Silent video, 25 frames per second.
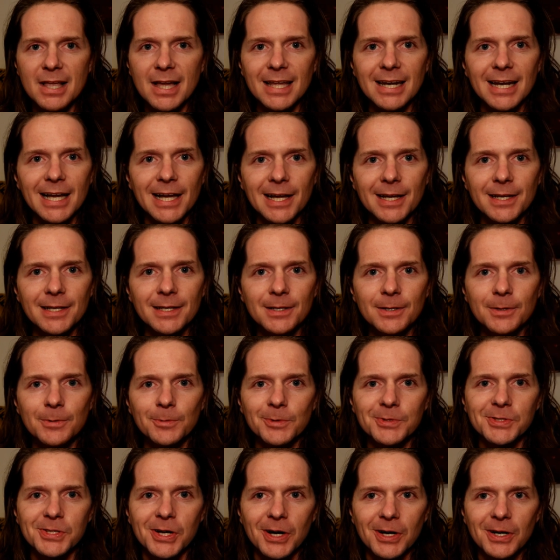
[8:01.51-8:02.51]
and I
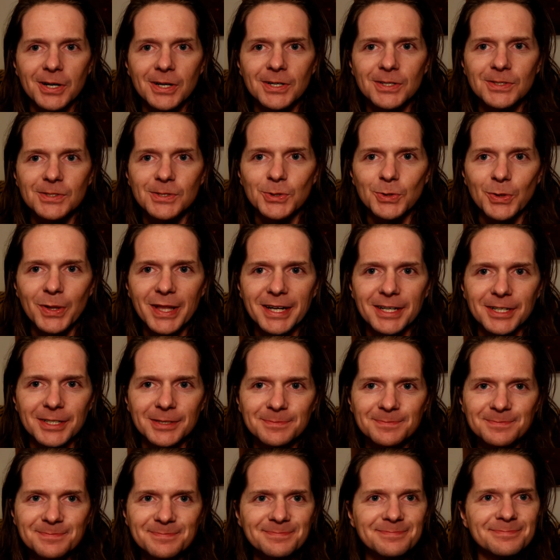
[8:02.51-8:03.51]
will talk to you later.
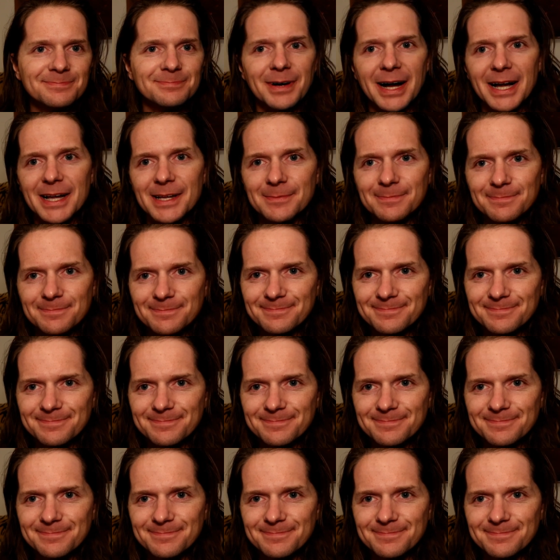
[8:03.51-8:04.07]
Bye.